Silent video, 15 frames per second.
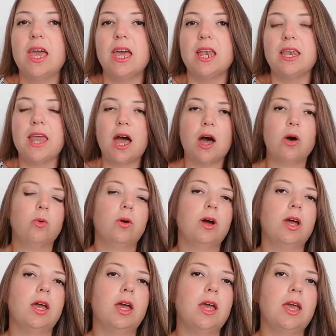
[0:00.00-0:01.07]
Now,
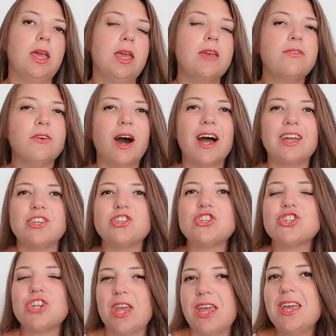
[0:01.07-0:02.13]
if I
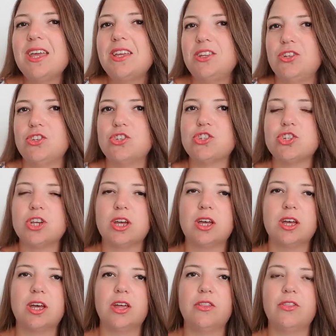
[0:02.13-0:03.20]
change
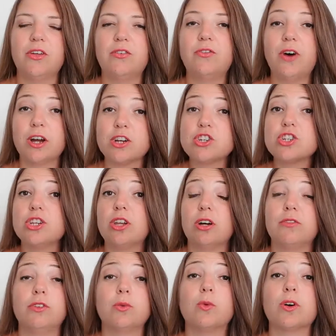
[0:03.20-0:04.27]
the function of
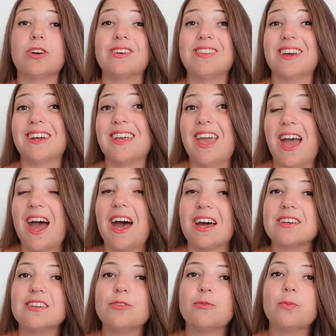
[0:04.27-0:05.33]
the word cat
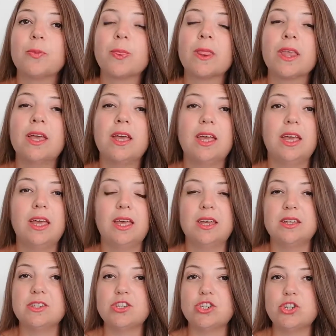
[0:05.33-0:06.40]

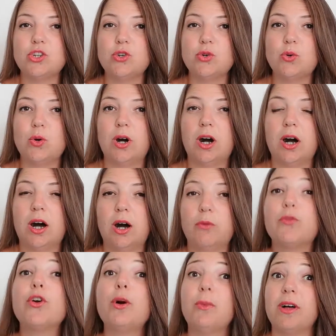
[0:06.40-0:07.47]
into
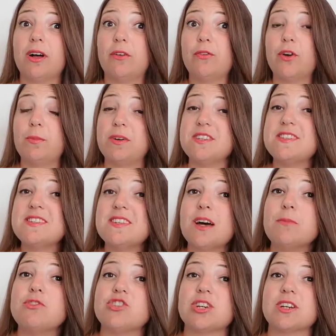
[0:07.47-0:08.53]
from a
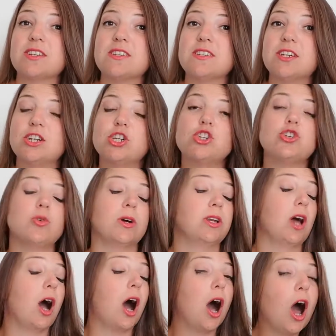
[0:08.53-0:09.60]
subject to an
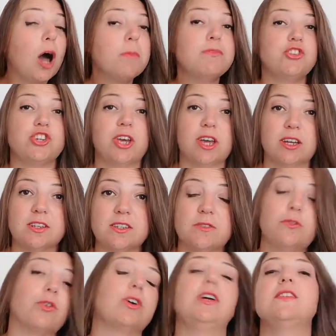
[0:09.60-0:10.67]
object,
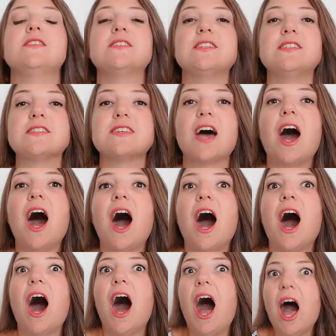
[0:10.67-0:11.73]
for instance,
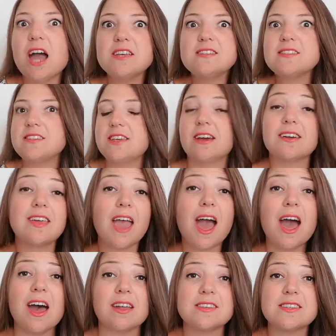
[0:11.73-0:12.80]
I see a
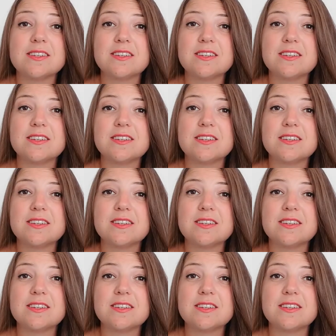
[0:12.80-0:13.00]
cat,